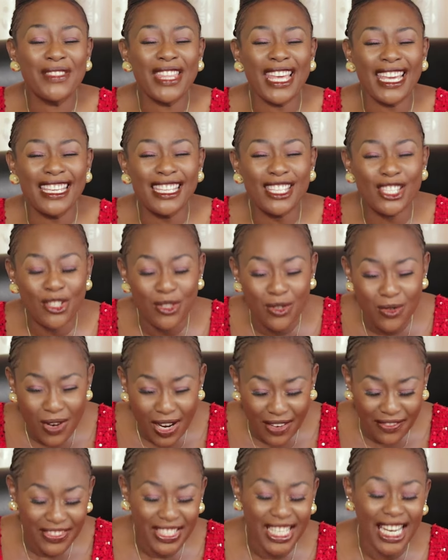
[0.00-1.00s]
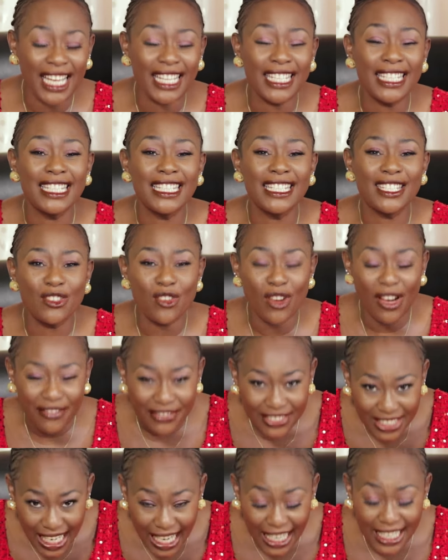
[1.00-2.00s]
Thank you, you have done it, you
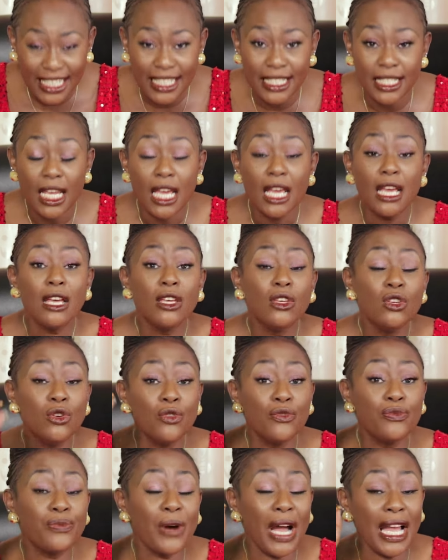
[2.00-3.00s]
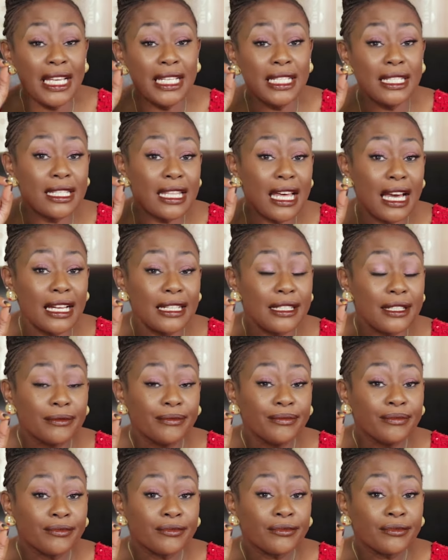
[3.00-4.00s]
have done it. You find that
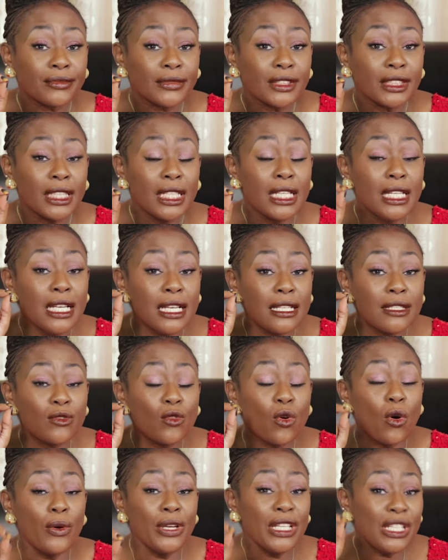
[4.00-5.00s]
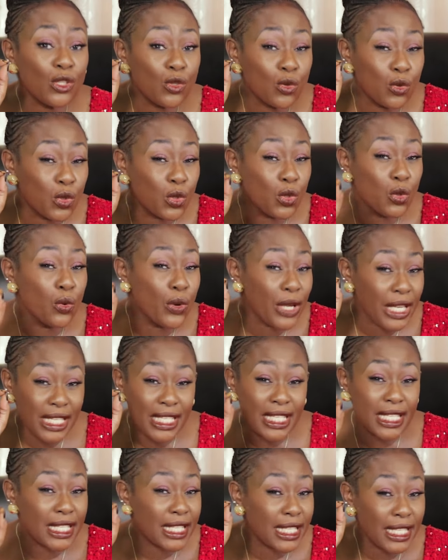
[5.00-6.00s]
he is going to do
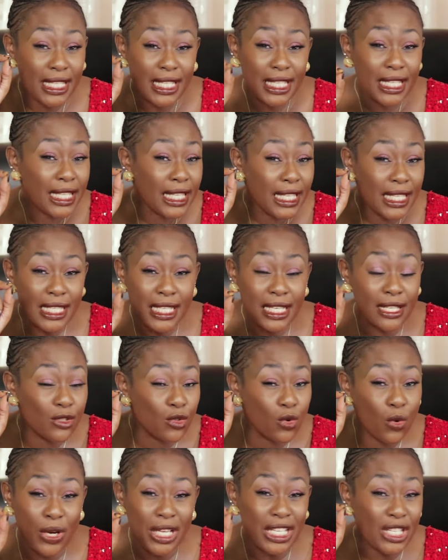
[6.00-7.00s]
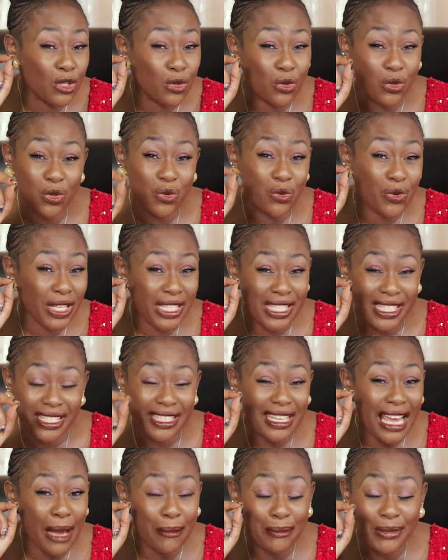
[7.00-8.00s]
it. He is going to do
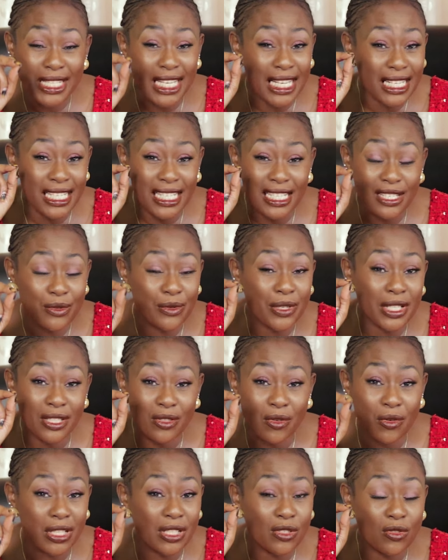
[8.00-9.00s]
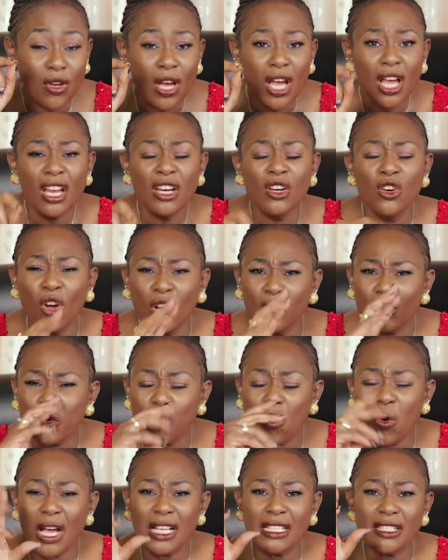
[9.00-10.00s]
it. I'm telling you, he's going to. Not
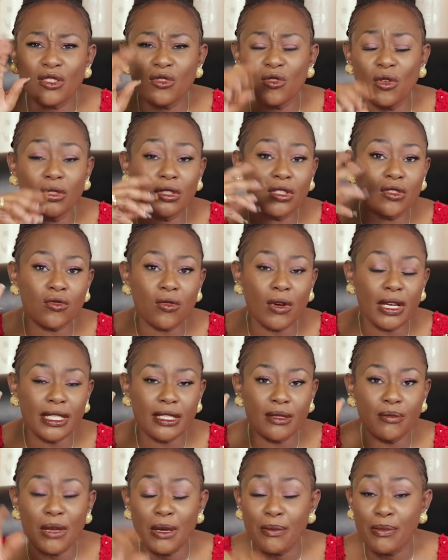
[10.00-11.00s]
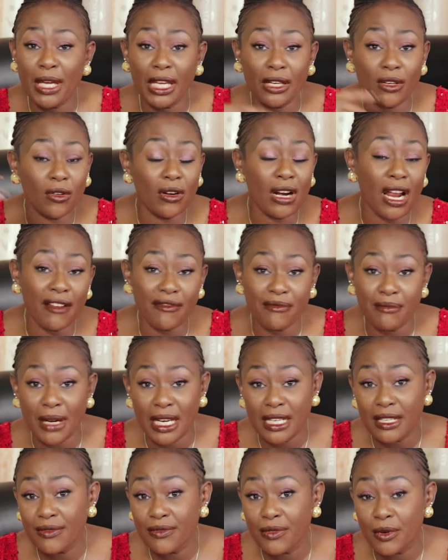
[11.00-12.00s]
once, not twice. Maybe I don't have
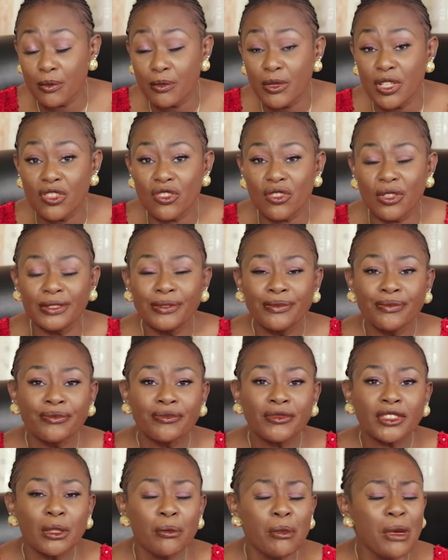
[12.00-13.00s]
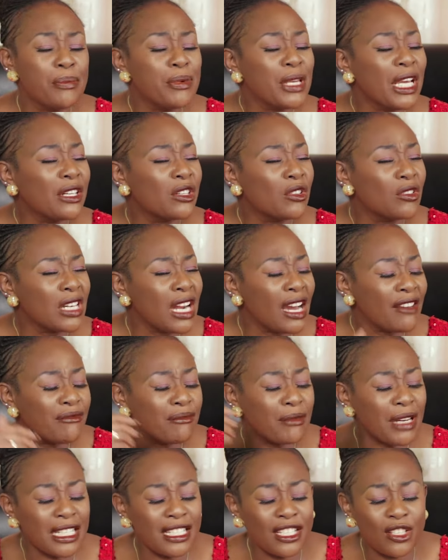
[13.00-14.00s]
money for mission. Maybe I don't have
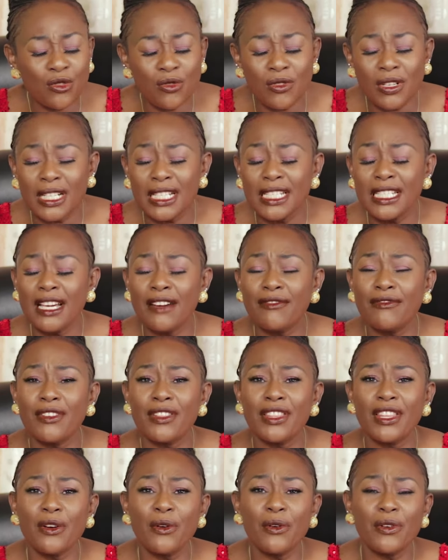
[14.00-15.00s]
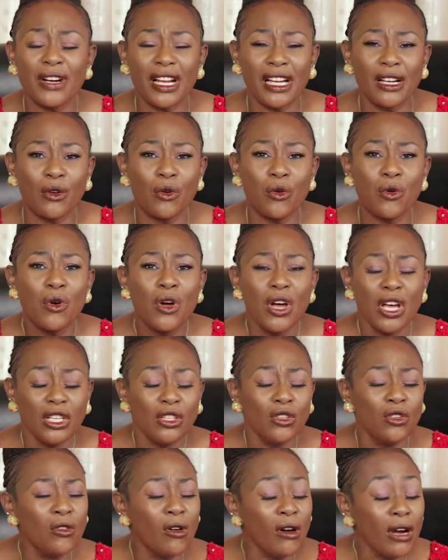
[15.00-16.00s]
money to clear for the oracle.
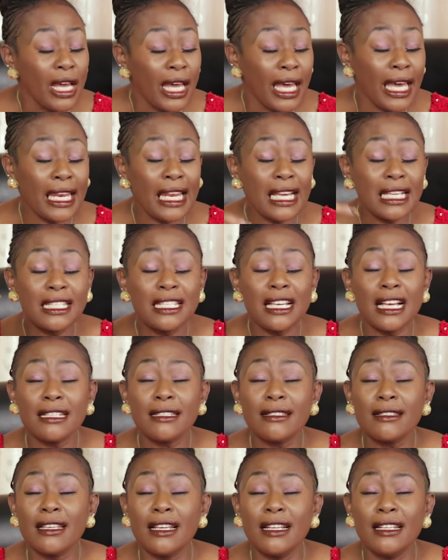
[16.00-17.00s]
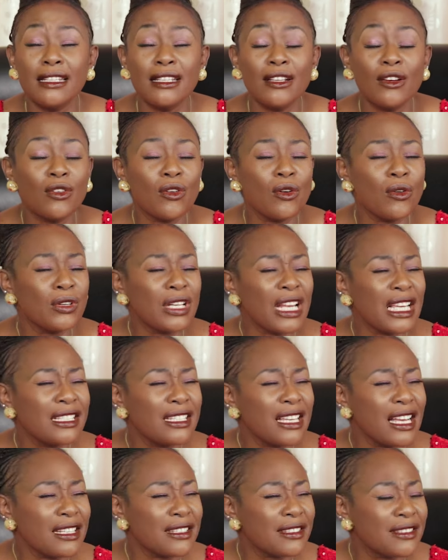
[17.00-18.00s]
You know, and I just telling God, I
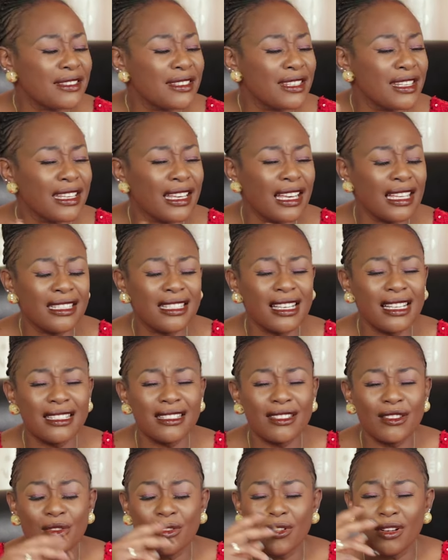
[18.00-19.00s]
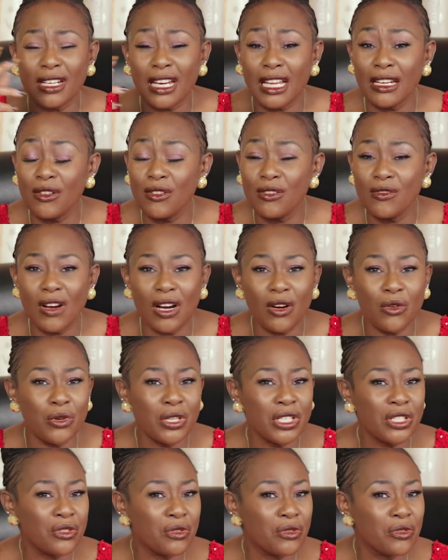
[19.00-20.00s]
just sing. I just tell God, I know you are
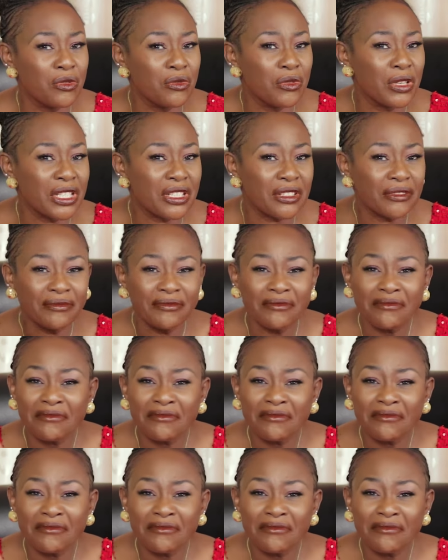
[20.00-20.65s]
going to do it.